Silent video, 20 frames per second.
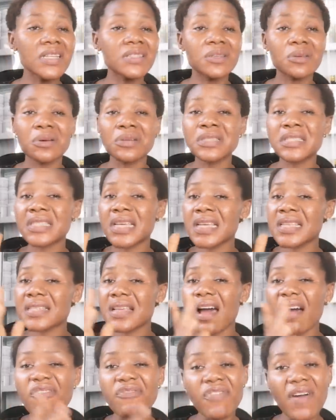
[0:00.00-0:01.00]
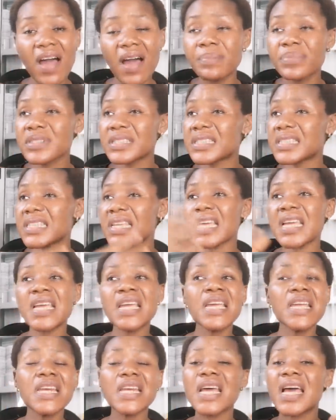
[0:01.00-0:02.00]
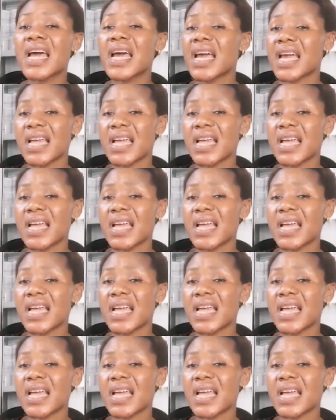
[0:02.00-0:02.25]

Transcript: It contains alpha arbutin.